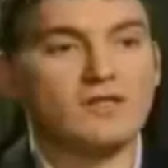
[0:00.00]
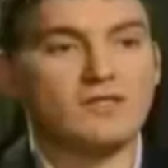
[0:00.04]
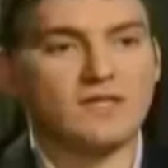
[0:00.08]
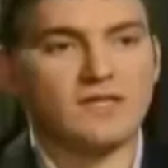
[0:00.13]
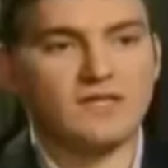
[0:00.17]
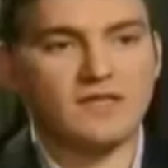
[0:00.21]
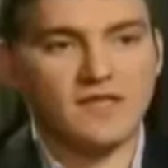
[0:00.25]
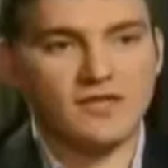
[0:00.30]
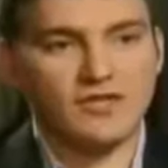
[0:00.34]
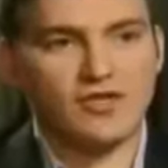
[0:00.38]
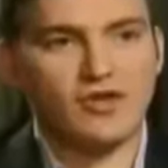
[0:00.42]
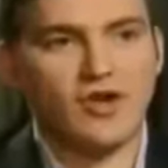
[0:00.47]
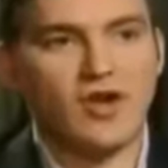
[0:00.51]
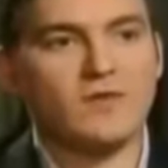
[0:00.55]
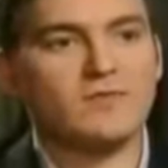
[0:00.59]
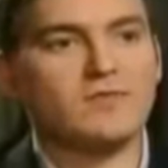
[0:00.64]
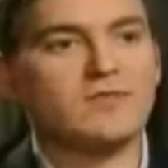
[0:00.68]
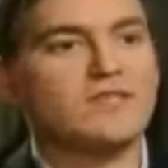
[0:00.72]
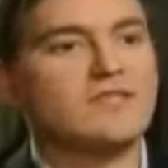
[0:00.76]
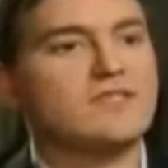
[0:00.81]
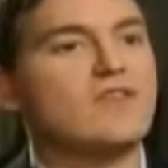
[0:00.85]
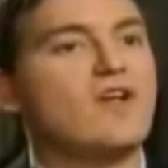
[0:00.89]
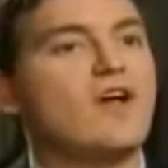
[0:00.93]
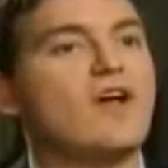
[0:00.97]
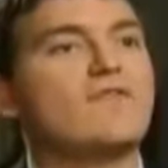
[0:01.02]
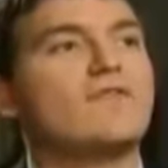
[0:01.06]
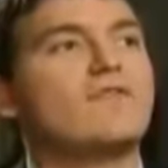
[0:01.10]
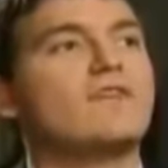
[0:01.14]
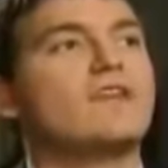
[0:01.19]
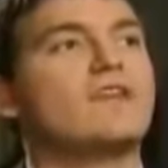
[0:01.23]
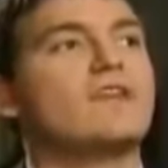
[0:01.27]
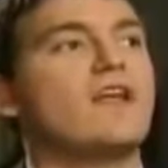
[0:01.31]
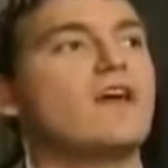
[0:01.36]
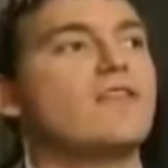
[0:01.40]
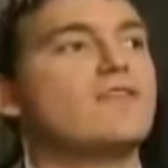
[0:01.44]
politics, that Chomsky's will,
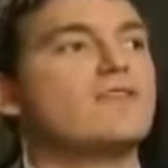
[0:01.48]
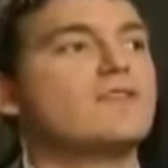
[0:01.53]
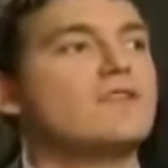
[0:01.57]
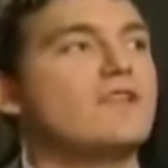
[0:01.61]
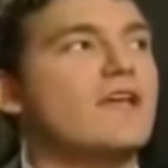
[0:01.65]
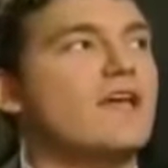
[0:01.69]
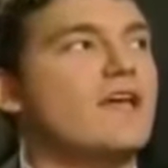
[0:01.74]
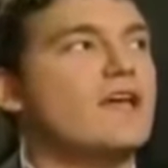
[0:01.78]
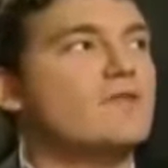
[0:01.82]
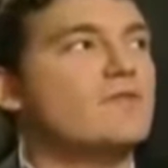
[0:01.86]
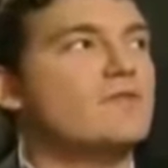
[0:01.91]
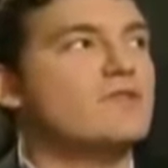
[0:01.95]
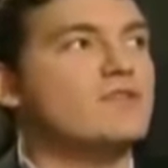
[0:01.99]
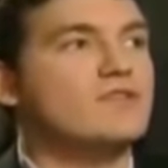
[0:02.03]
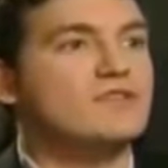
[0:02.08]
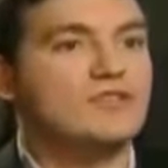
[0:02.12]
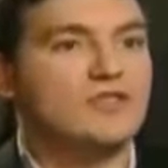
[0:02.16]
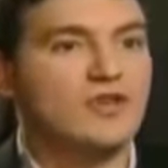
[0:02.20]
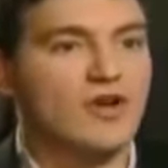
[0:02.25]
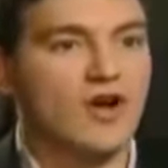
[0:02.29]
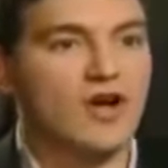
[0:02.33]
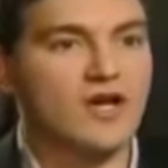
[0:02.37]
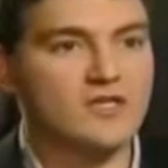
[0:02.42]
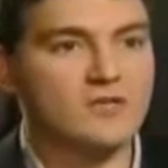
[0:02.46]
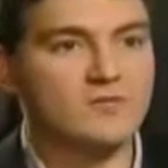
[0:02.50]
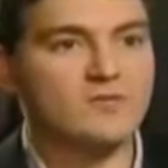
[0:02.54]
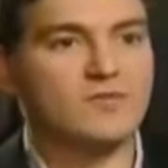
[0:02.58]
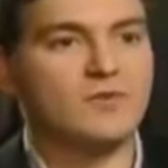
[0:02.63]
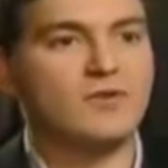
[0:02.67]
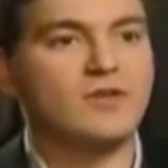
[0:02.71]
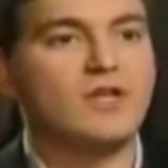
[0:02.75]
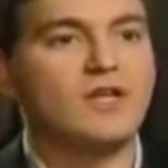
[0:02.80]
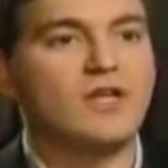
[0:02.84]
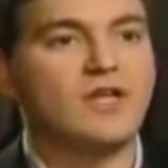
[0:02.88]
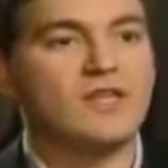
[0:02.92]
off in another land with his
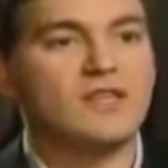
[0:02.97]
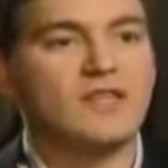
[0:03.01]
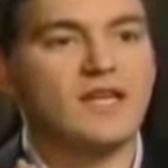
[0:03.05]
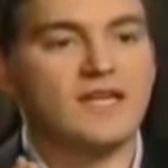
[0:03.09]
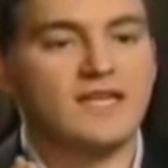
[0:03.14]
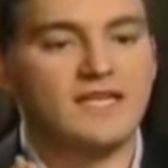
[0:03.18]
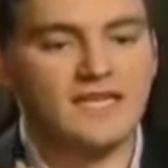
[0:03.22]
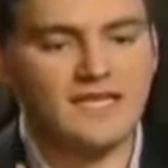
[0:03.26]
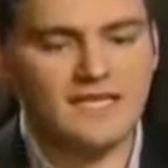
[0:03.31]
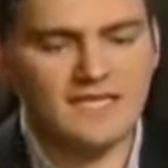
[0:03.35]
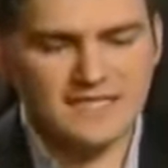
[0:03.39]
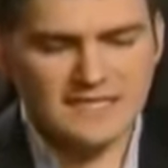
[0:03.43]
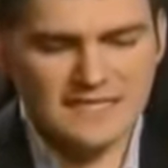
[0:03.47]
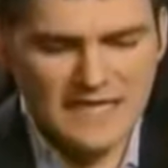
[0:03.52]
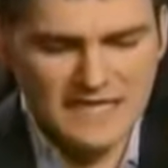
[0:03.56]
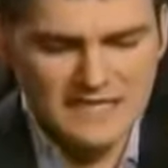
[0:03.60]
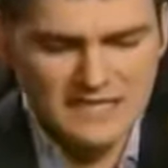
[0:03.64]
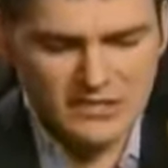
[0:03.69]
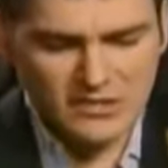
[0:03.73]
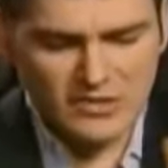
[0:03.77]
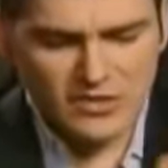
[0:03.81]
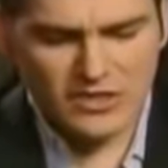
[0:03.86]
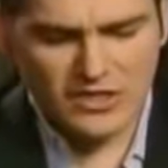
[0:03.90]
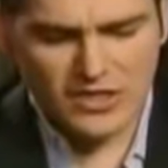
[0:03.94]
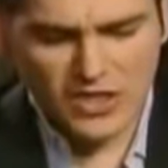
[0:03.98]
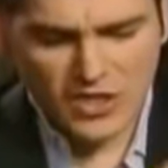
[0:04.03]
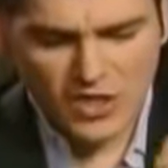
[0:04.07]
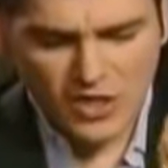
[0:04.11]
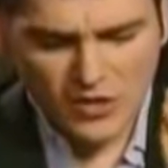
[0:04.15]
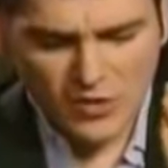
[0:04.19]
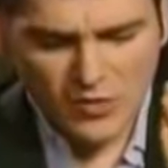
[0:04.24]
gospel, that he says, look...